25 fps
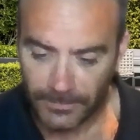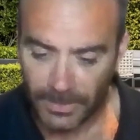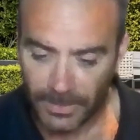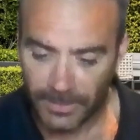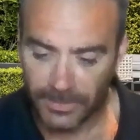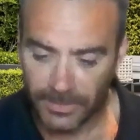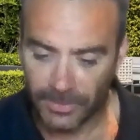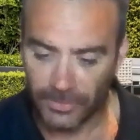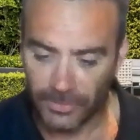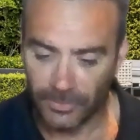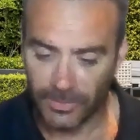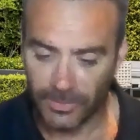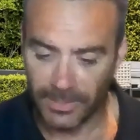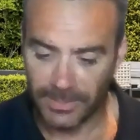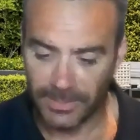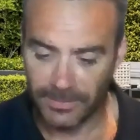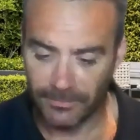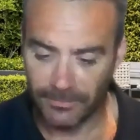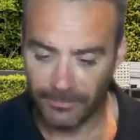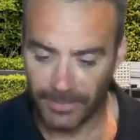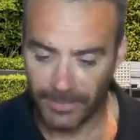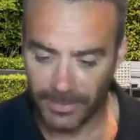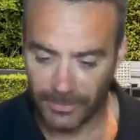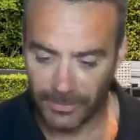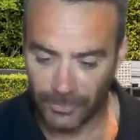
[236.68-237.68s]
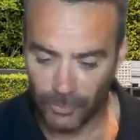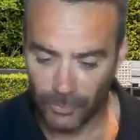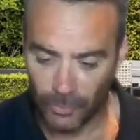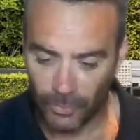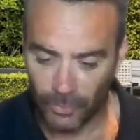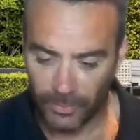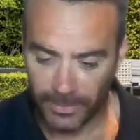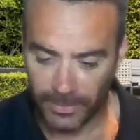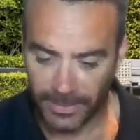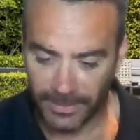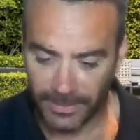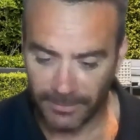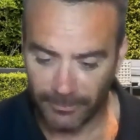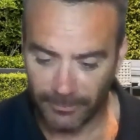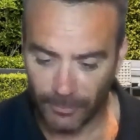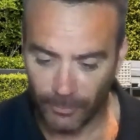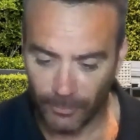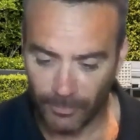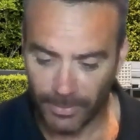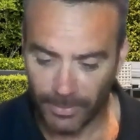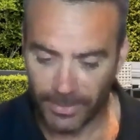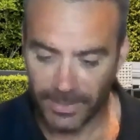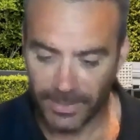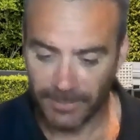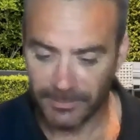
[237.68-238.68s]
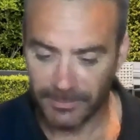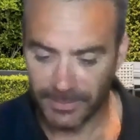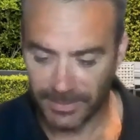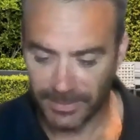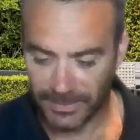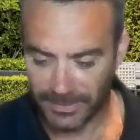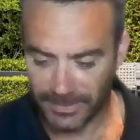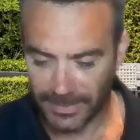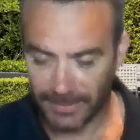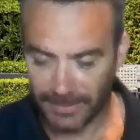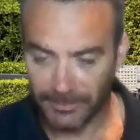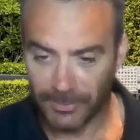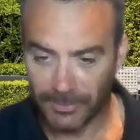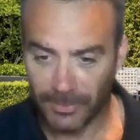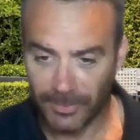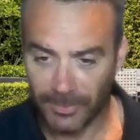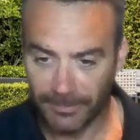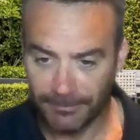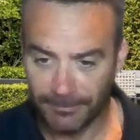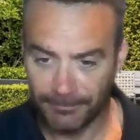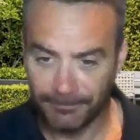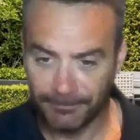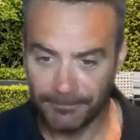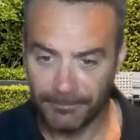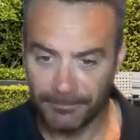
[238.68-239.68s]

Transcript: It's just not easy for me to talk and move my thumbs at the same time.